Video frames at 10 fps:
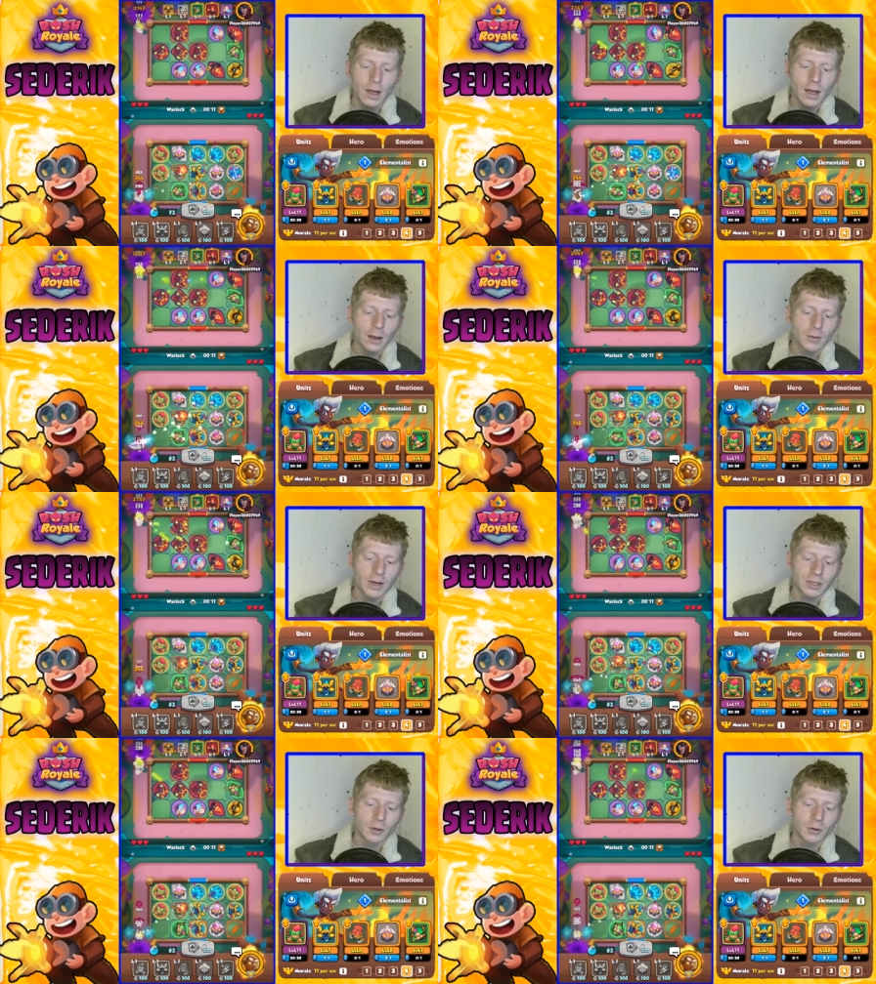And we can
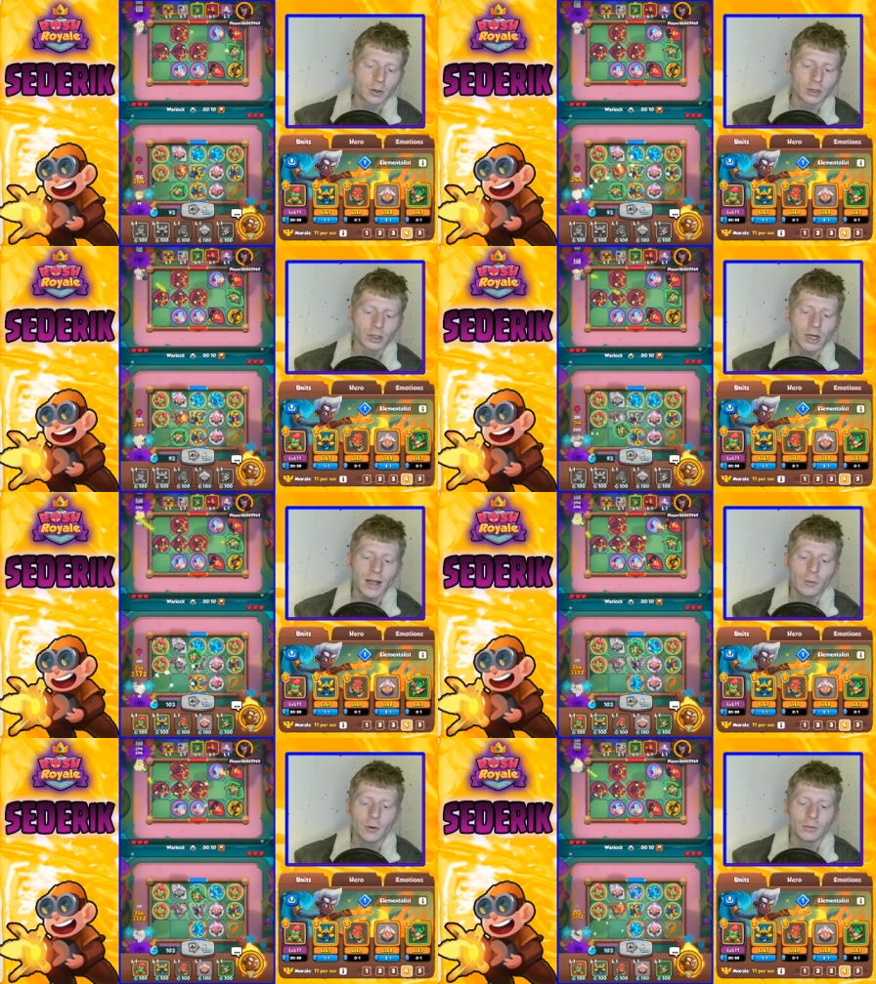actually go and concentrate
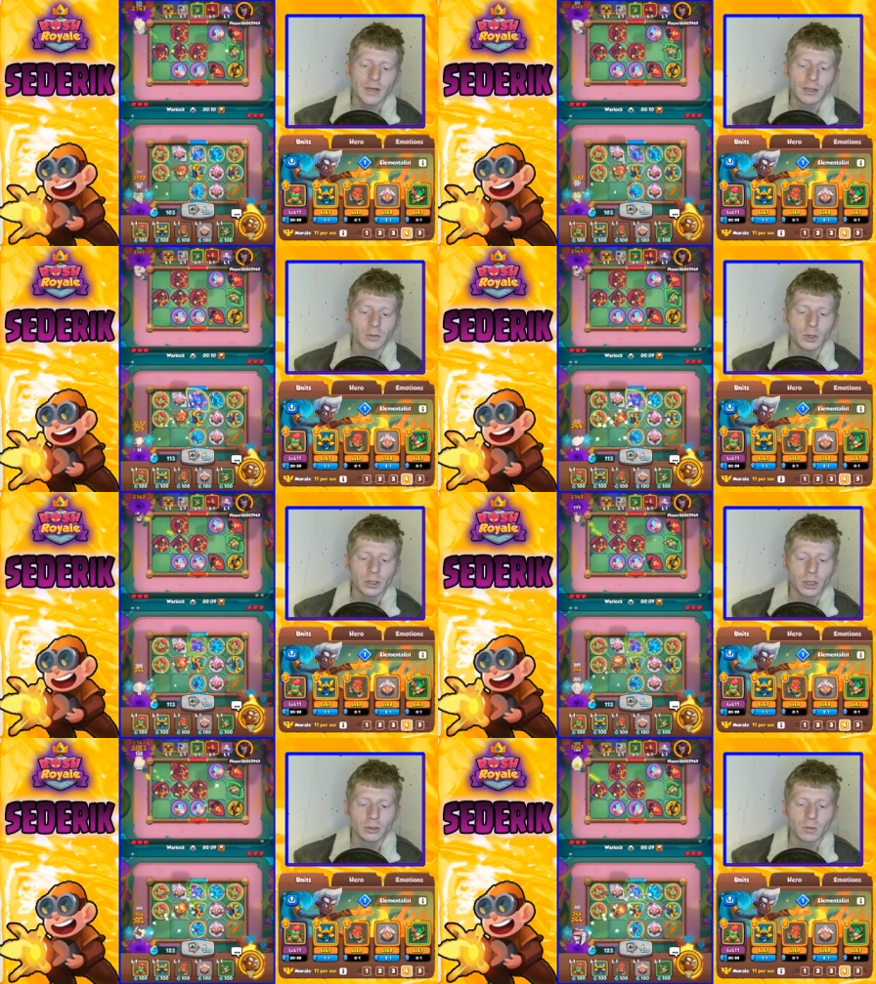that one up there to merge
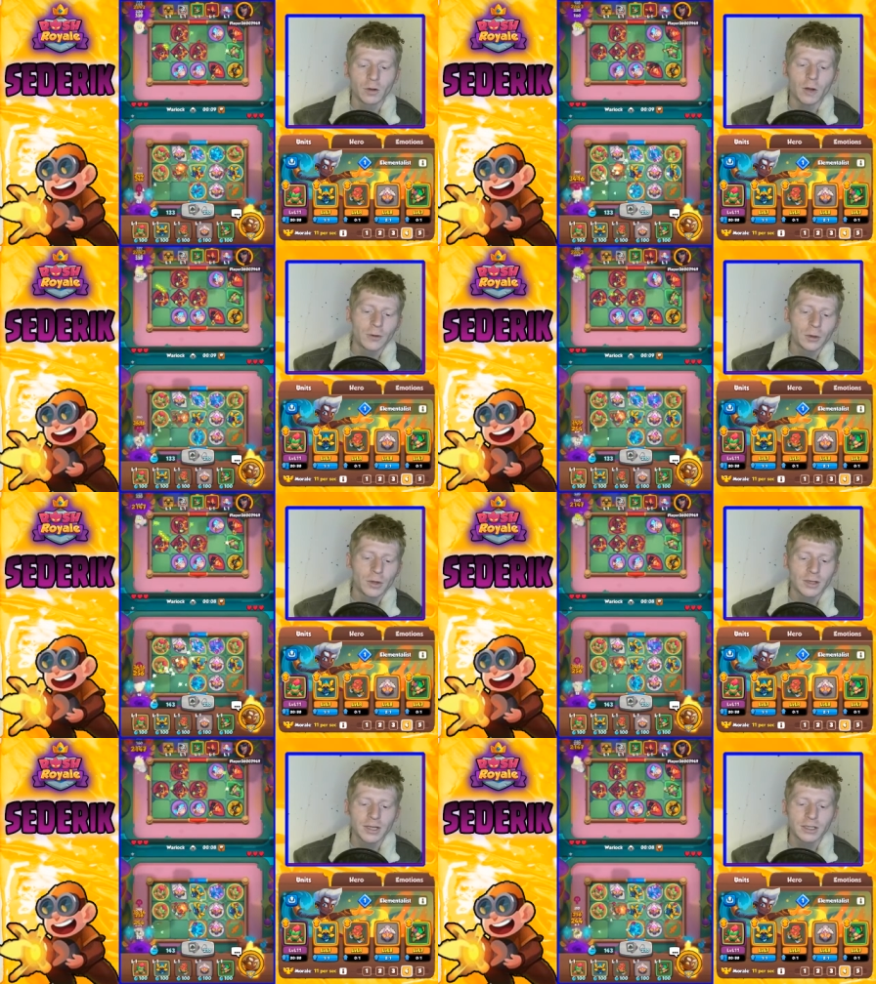two. So we've got a few
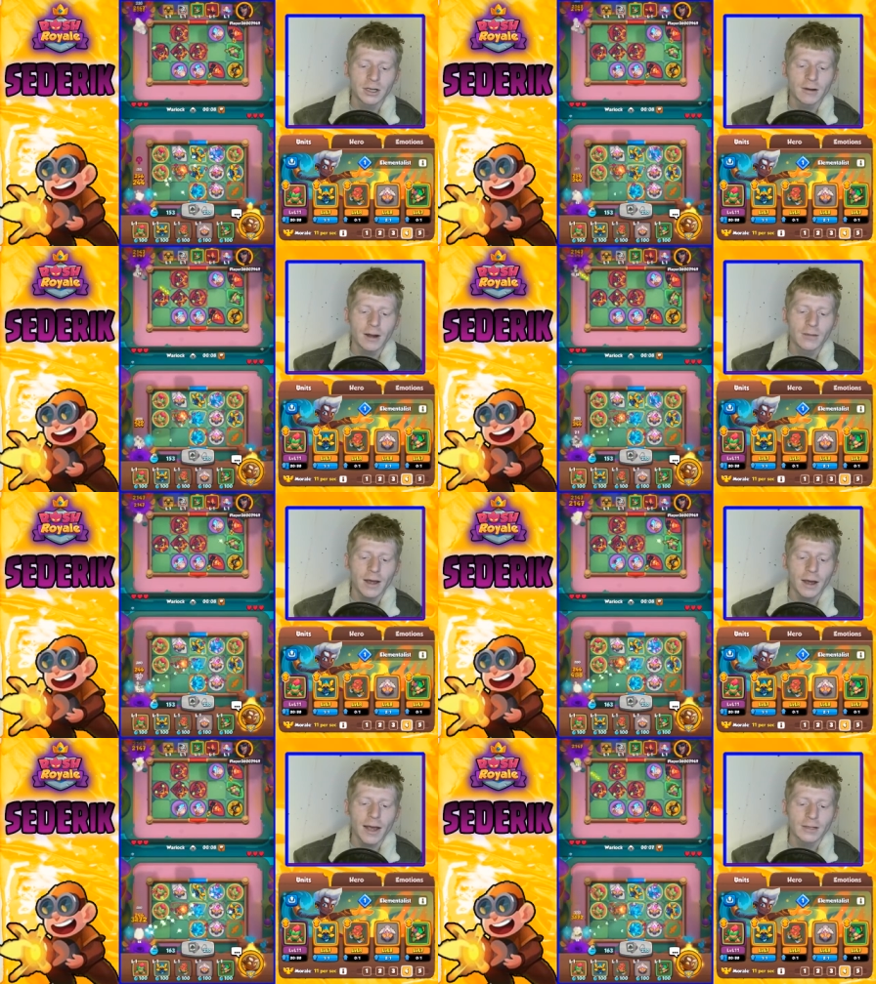things decent around
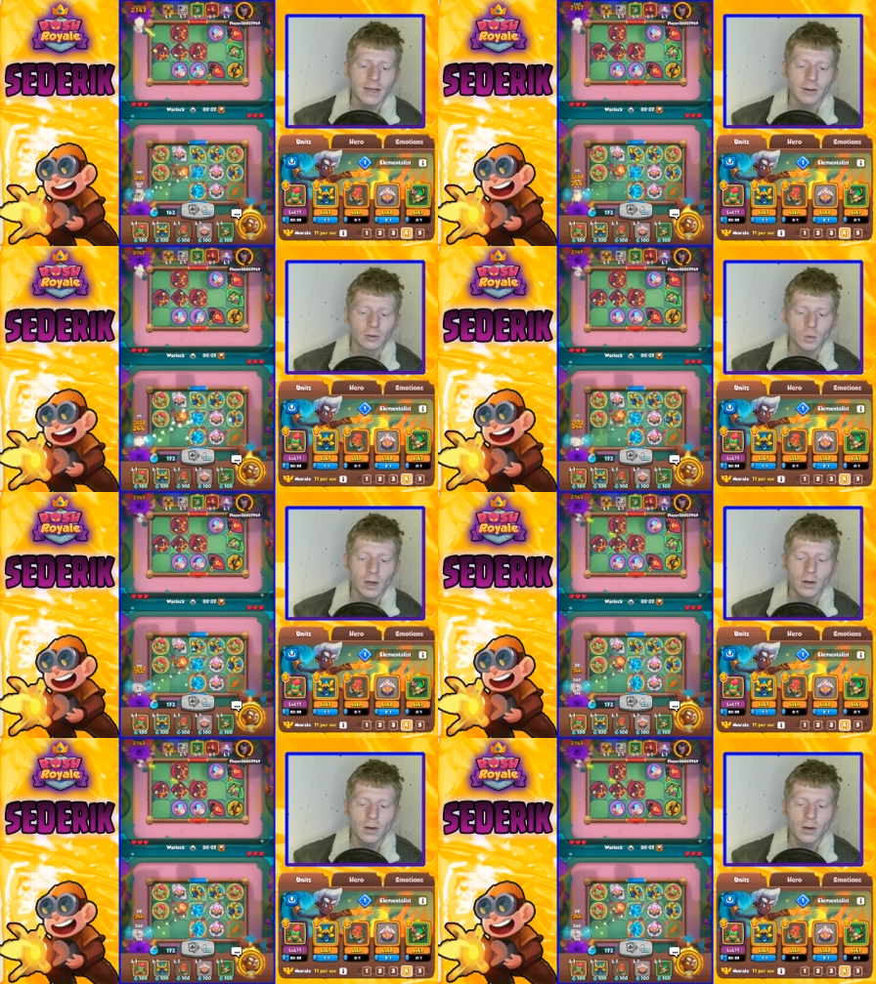that Hex now as well.